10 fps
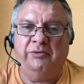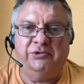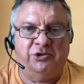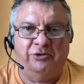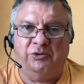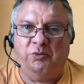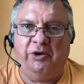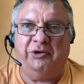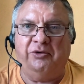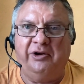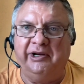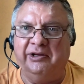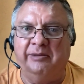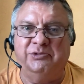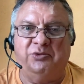turn the water on, and it
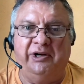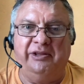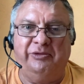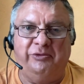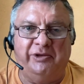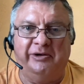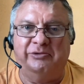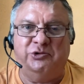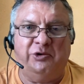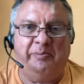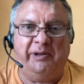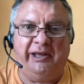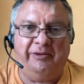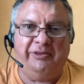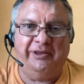comes running through there and dripping
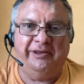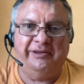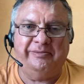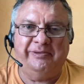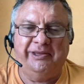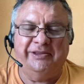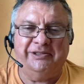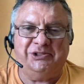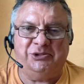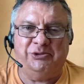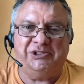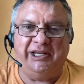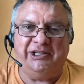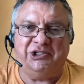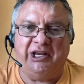out the
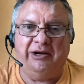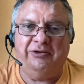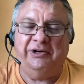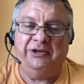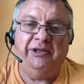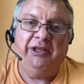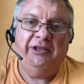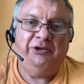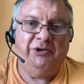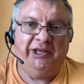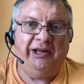suicide shower, and you get